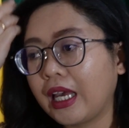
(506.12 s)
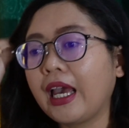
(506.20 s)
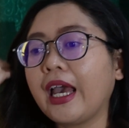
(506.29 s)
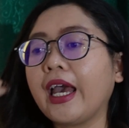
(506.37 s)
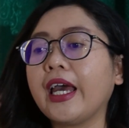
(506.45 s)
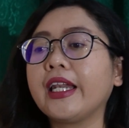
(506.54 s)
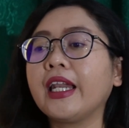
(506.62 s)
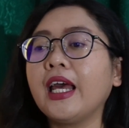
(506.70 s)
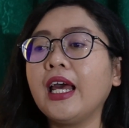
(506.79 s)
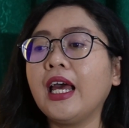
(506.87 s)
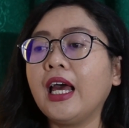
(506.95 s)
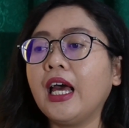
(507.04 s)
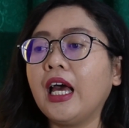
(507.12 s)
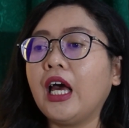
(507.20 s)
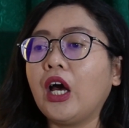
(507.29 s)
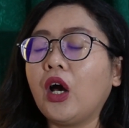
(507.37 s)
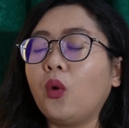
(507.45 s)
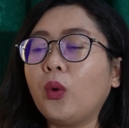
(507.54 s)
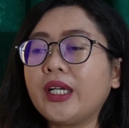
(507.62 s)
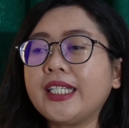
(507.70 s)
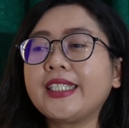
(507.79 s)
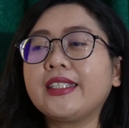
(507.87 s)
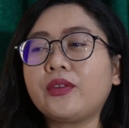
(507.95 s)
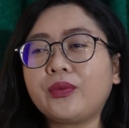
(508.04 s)
And what
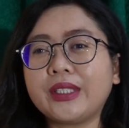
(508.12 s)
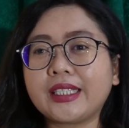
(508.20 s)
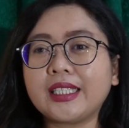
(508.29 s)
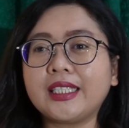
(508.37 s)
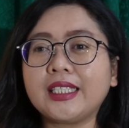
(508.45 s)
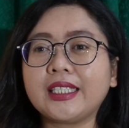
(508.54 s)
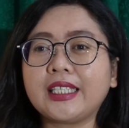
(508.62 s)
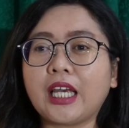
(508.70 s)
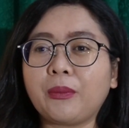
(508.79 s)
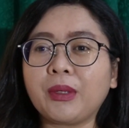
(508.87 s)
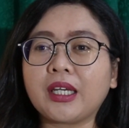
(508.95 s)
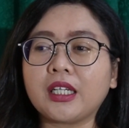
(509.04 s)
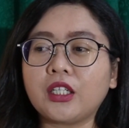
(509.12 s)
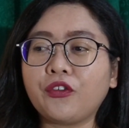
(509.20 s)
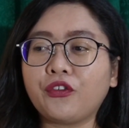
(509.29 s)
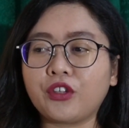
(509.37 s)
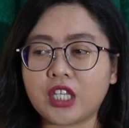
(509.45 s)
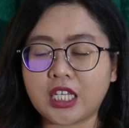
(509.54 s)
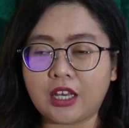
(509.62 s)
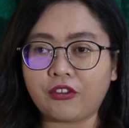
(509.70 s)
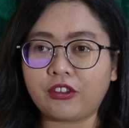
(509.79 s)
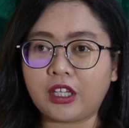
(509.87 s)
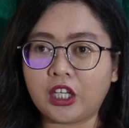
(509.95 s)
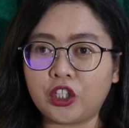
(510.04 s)
is the reason chemical food safety